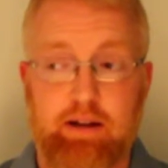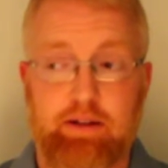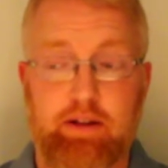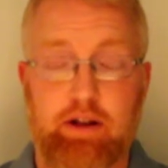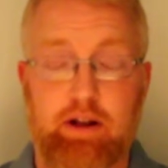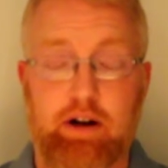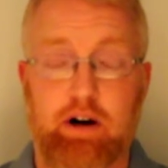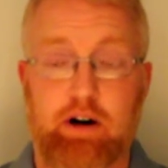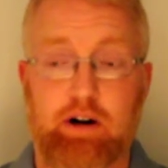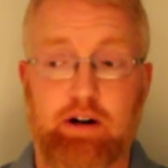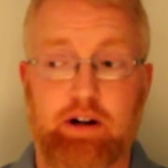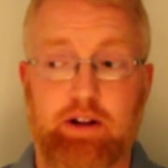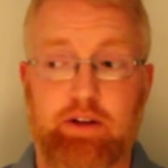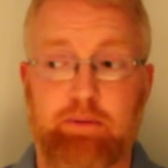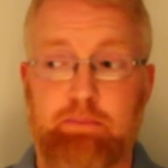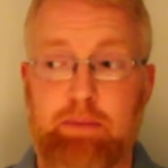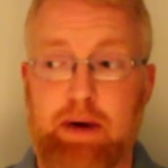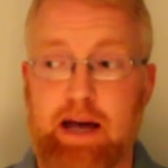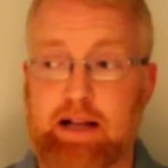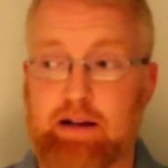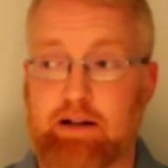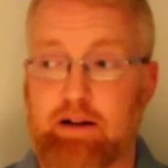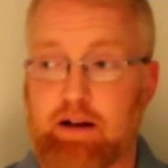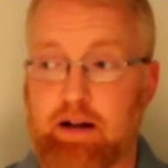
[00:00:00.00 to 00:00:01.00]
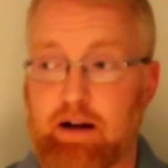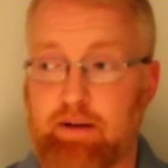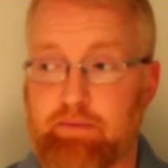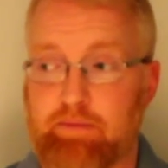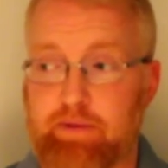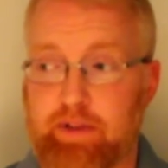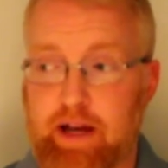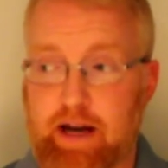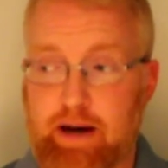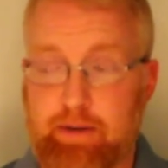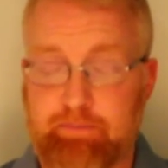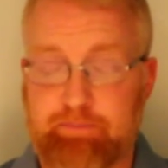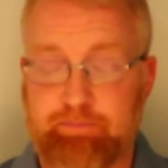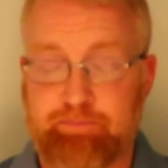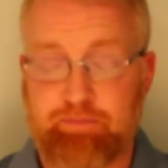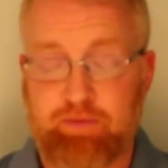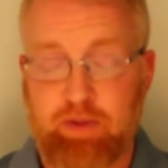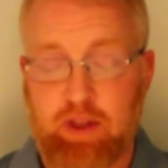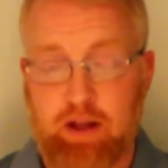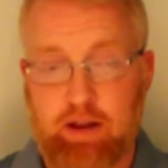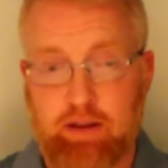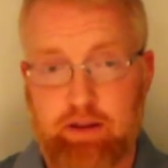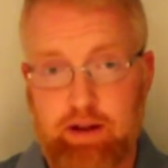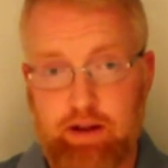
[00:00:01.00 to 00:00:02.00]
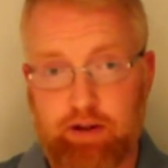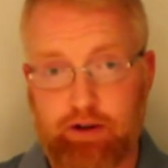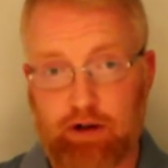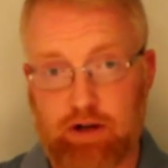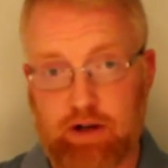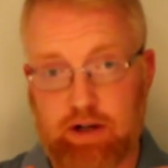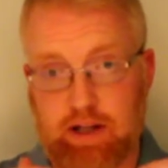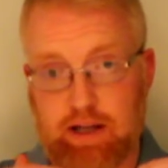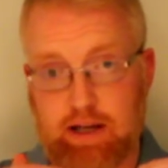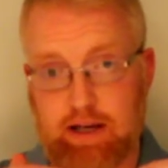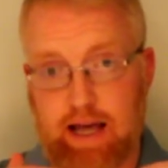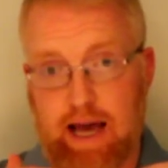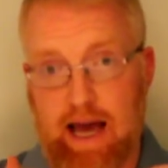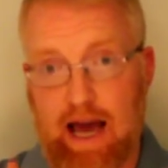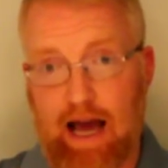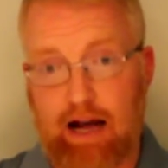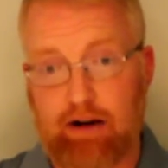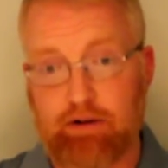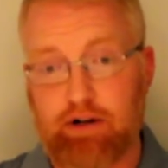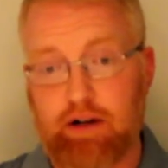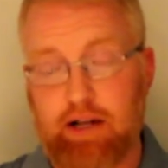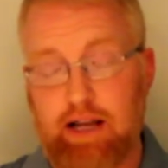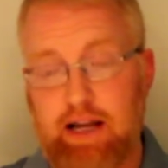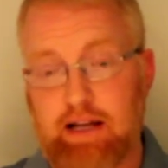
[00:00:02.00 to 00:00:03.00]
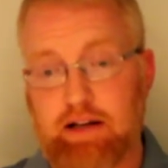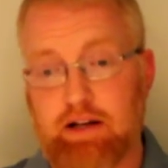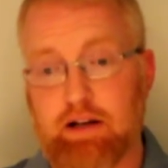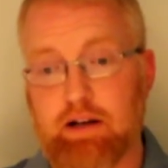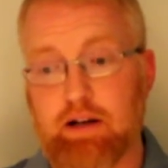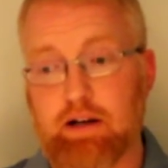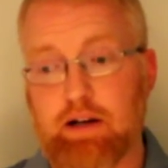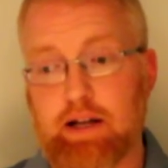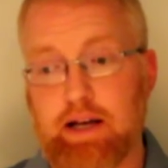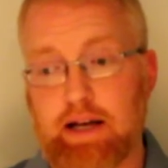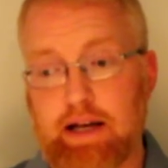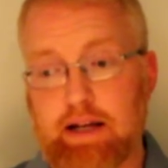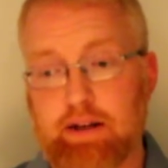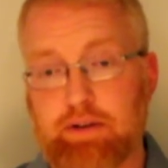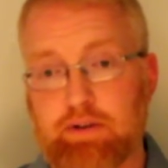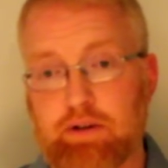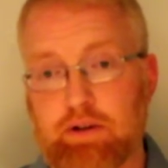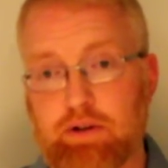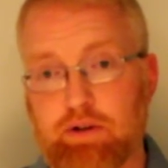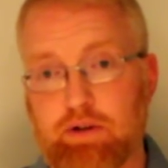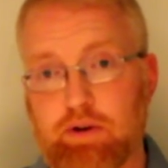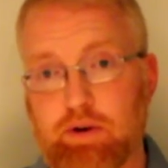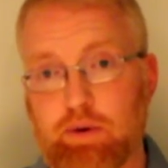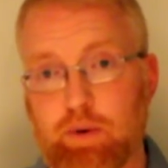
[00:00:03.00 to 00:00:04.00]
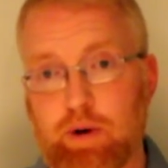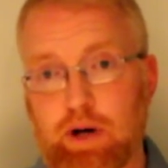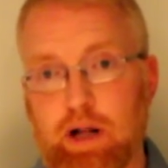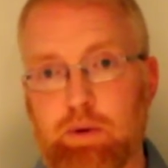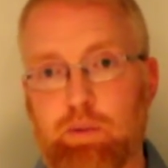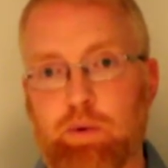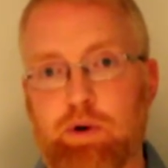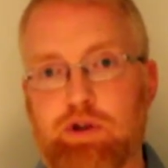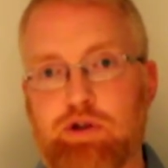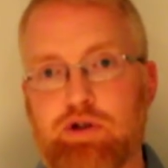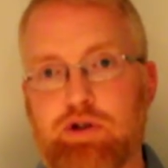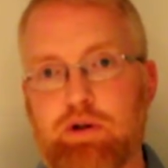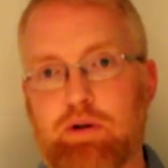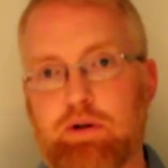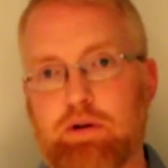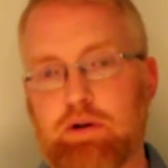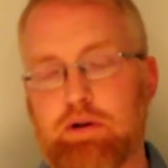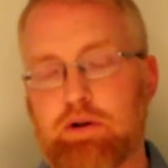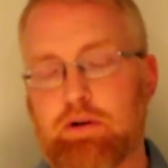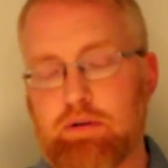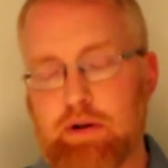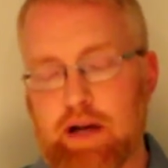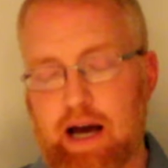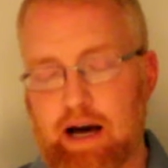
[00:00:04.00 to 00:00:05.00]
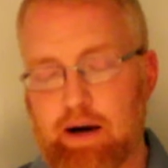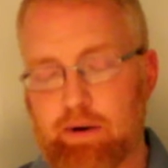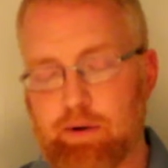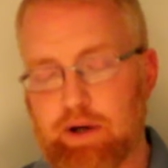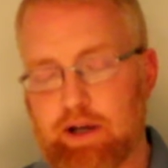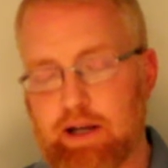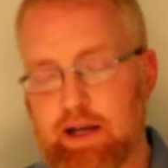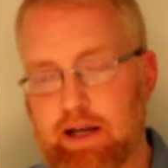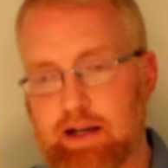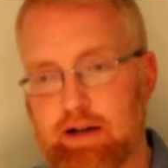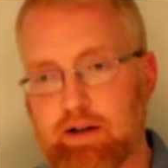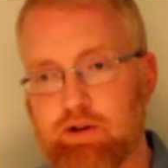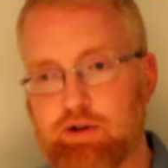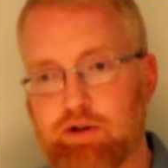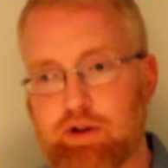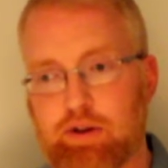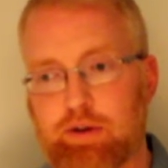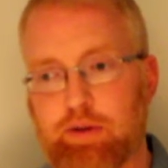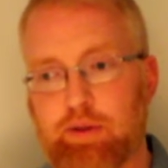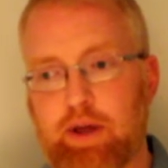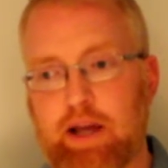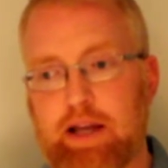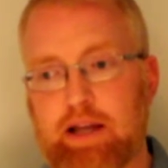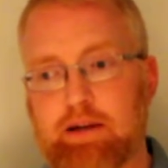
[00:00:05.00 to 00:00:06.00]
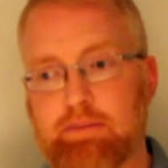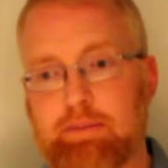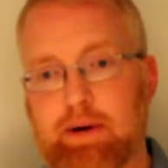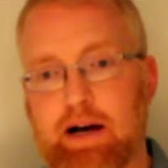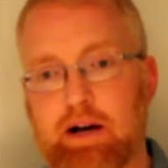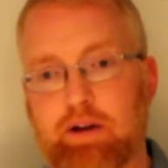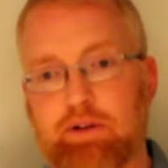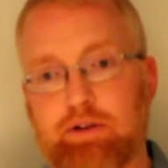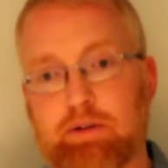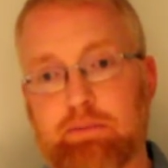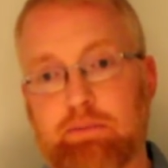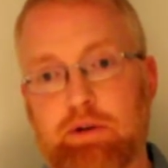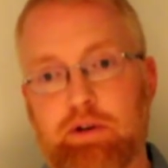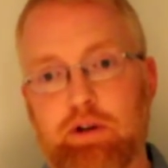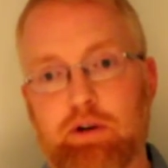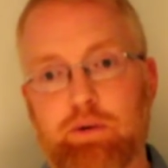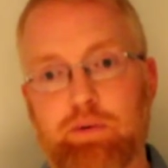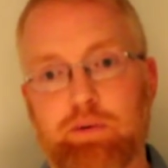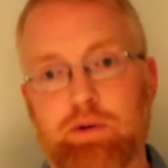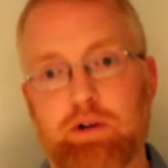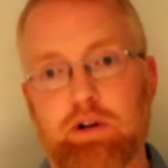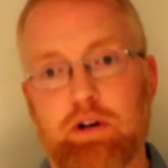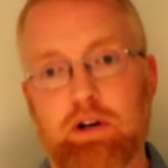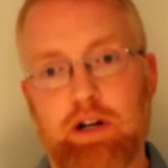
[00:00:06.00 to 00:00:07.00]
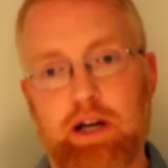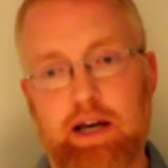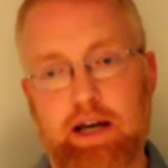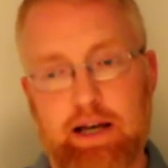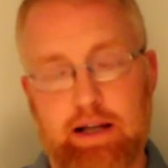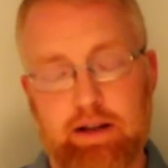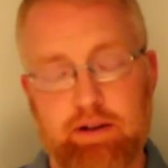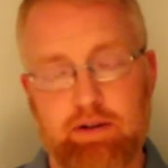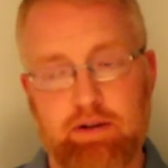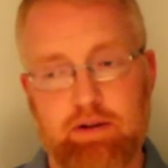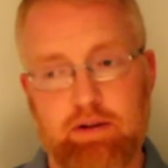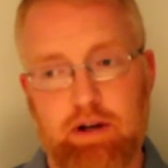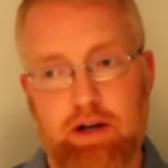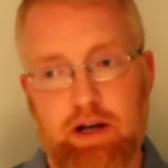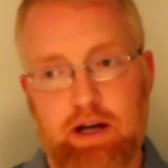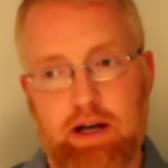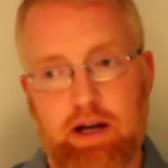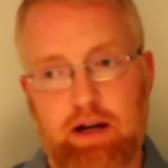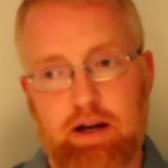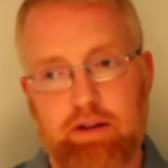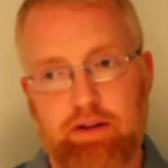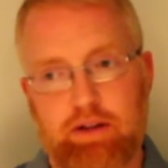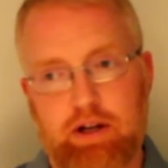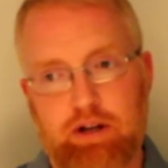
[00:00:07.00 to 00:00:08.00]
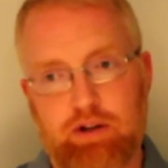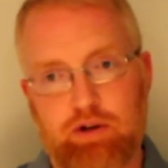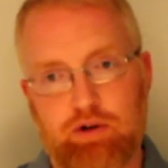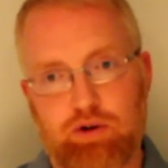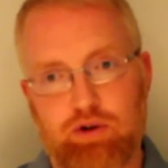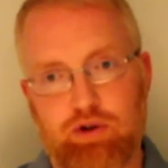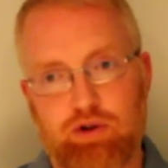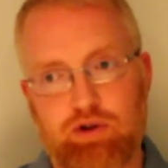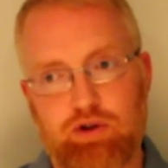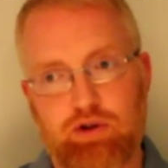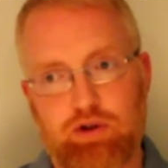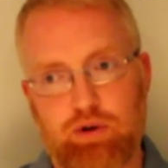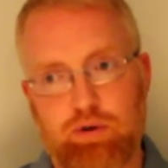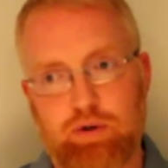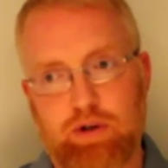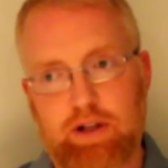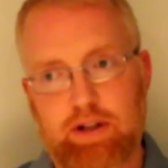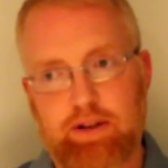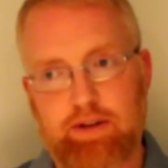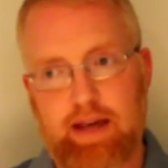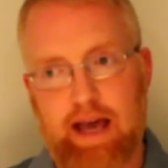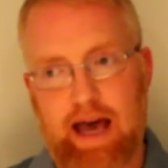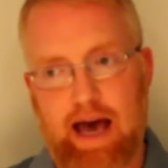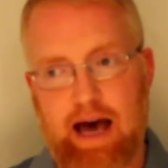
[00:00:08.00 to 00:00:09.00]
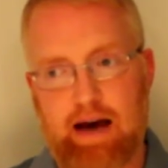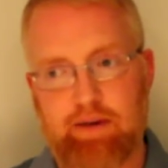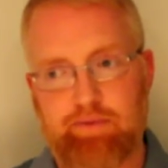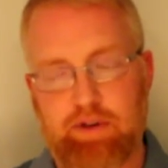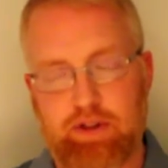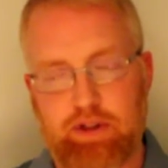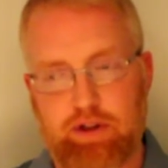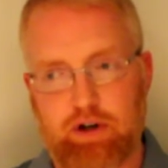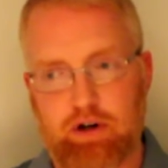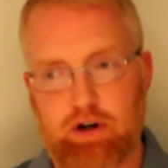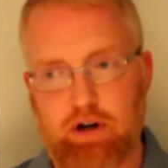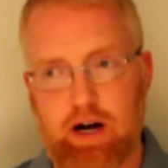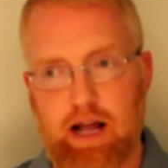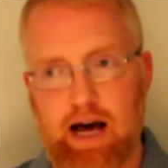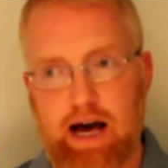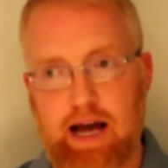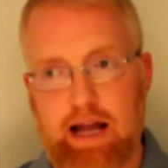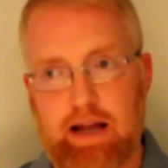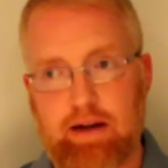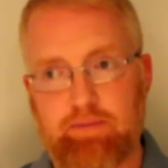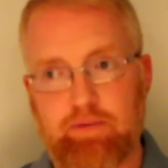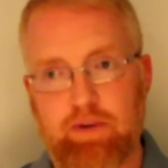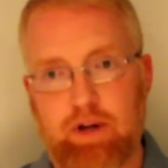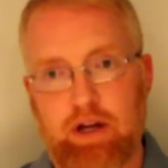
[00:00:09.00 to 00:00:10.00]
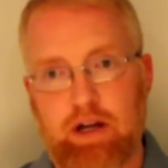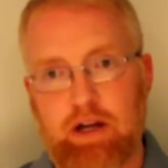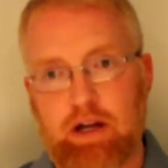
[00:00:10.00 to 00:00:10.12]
that are expected of them. These are, again, aggregated lists. And so what I want you to do now, again, is just think about some of those lists that your students have in their life